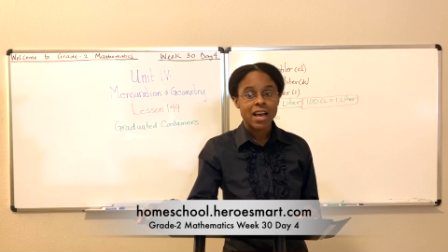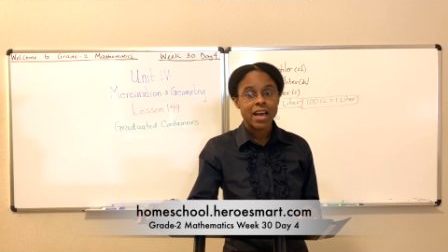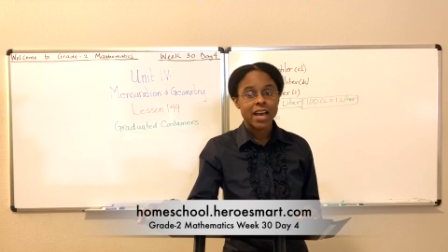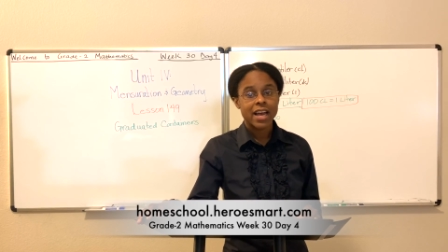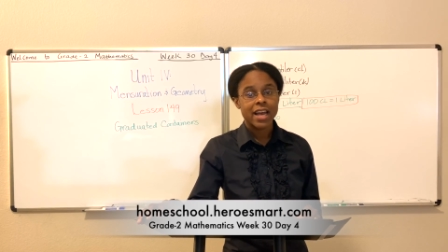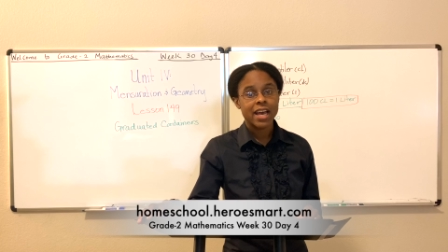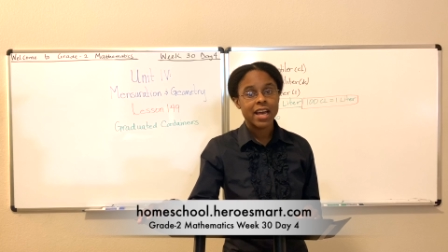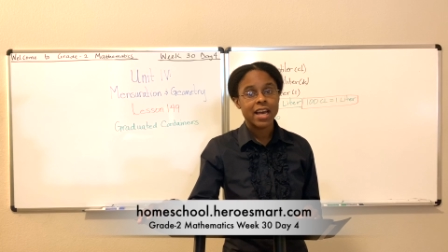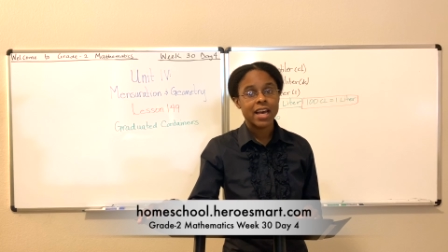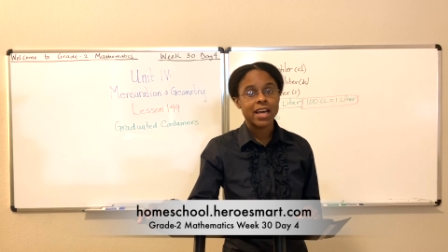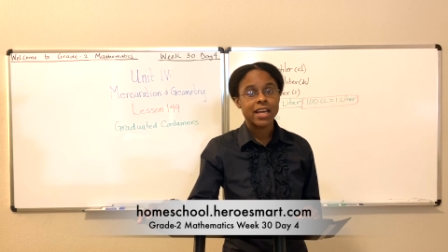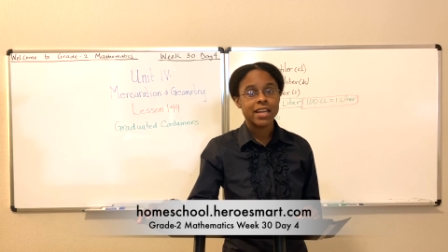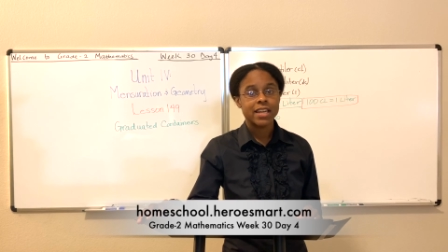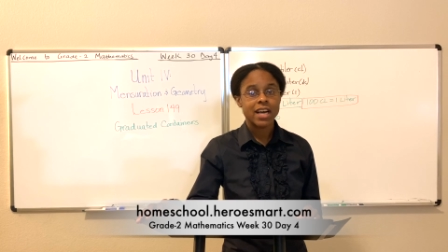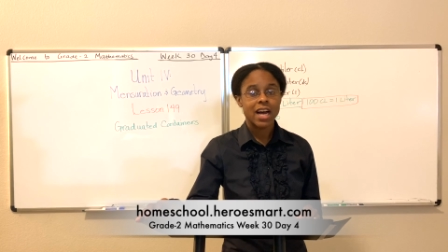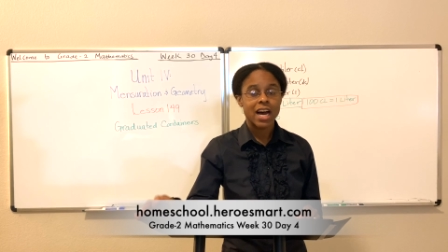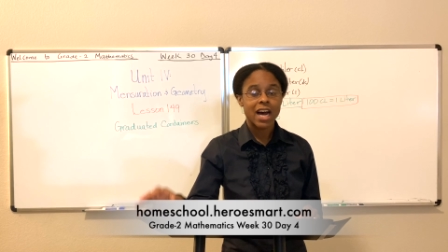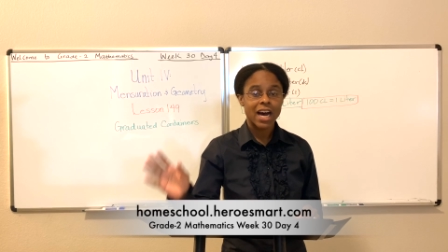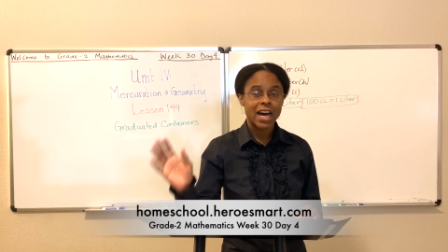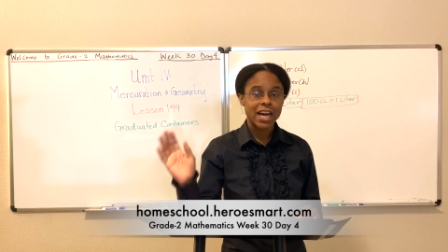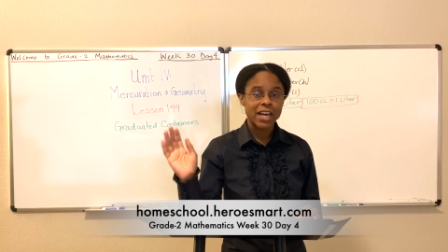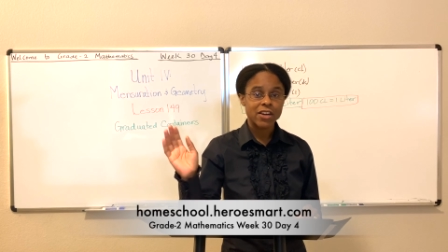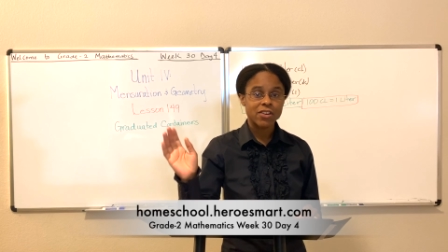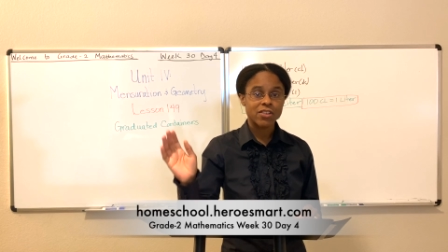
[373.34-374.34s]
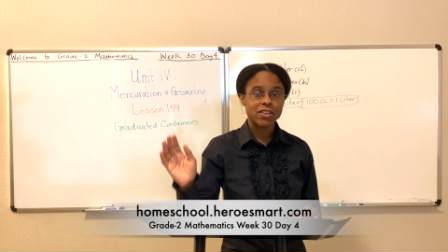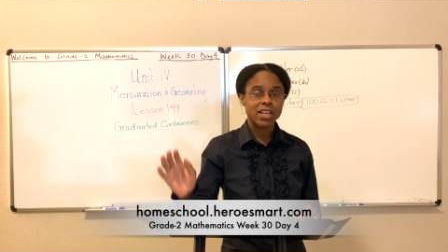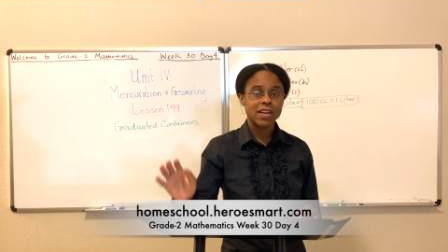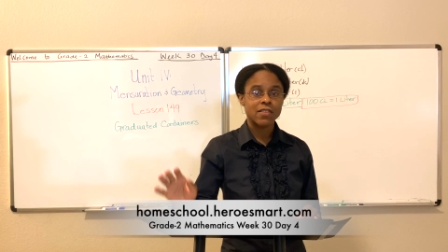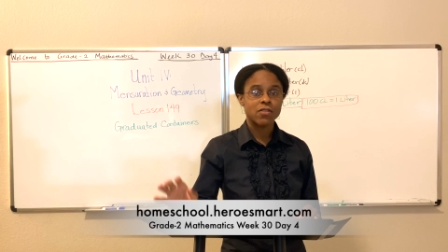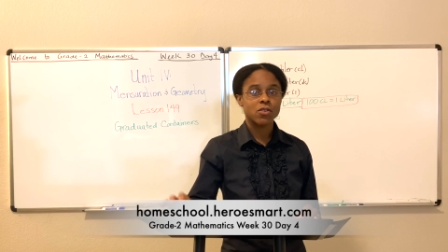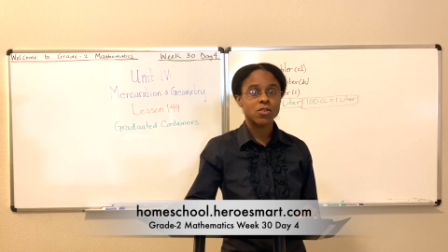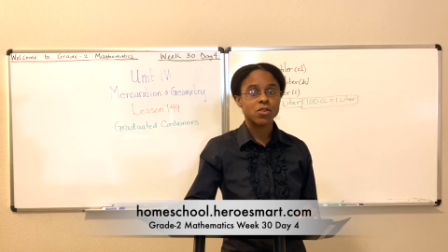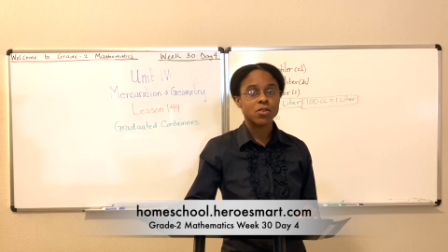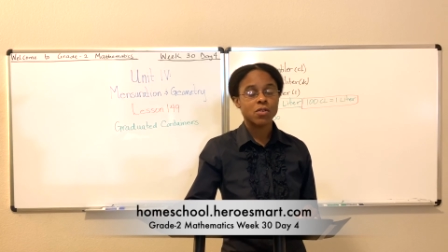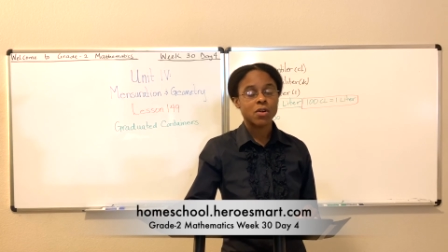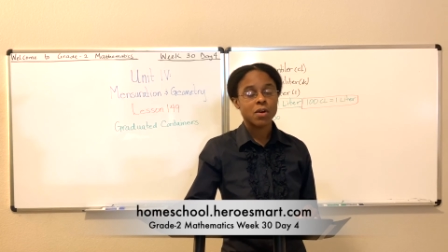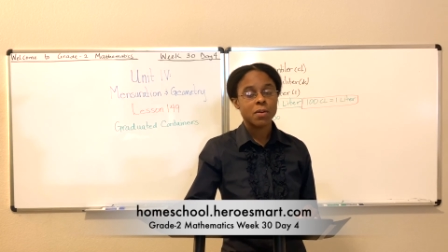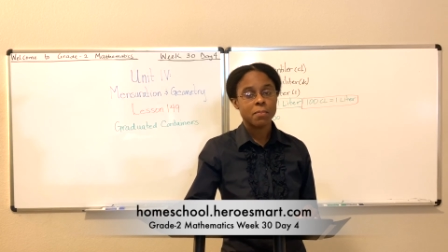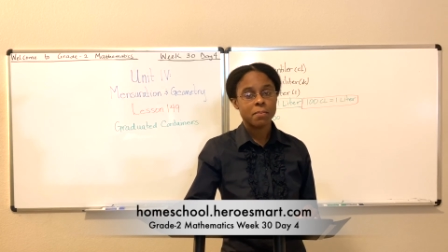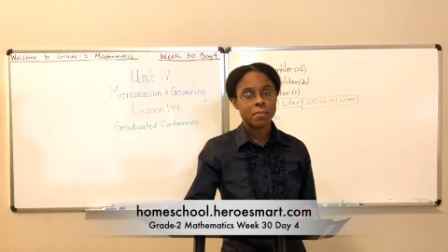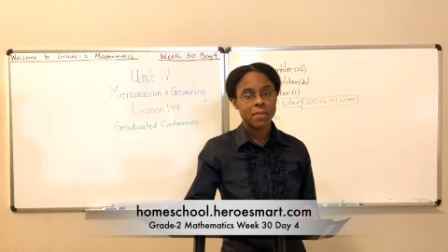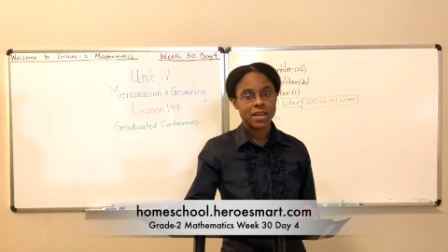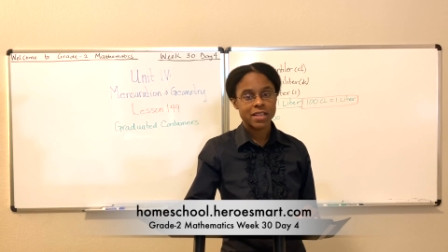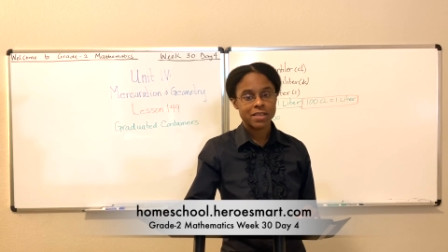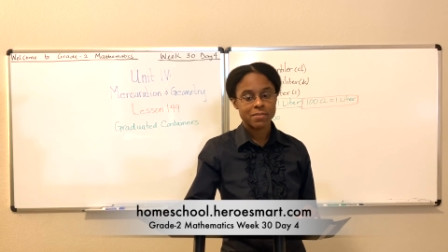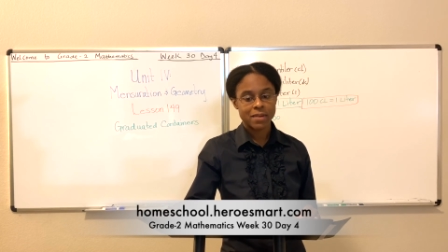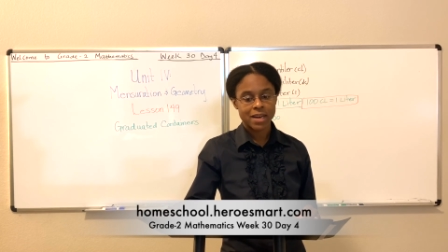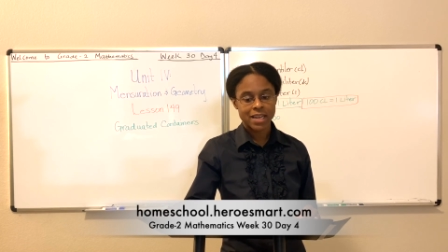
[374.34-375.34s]
and higher level
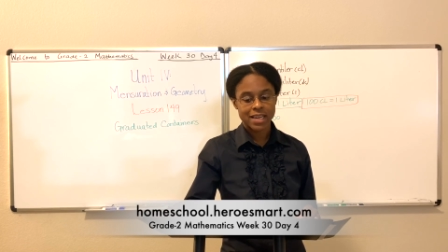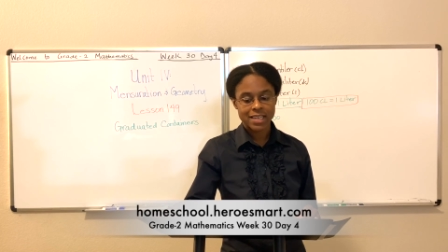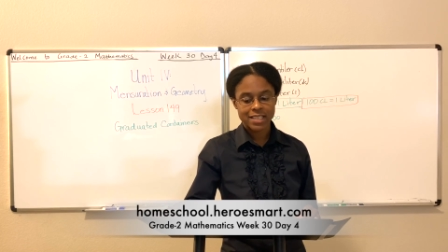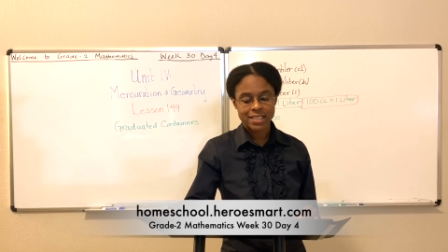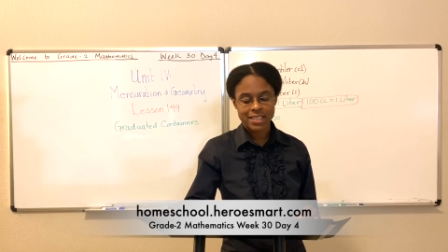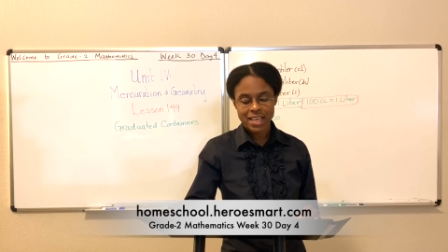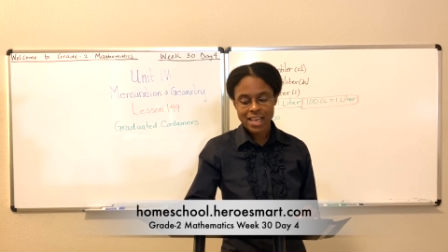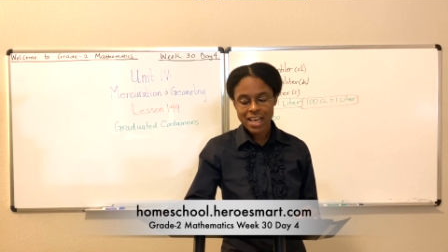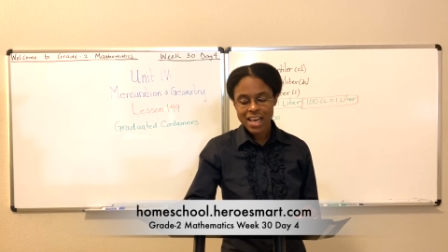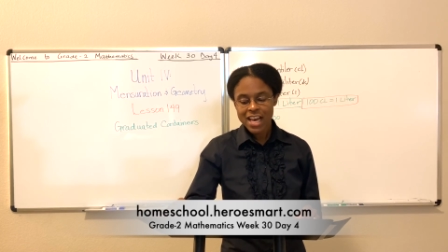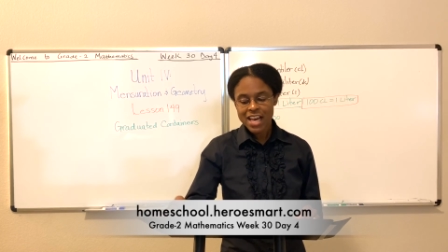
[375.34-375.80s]
mathematics.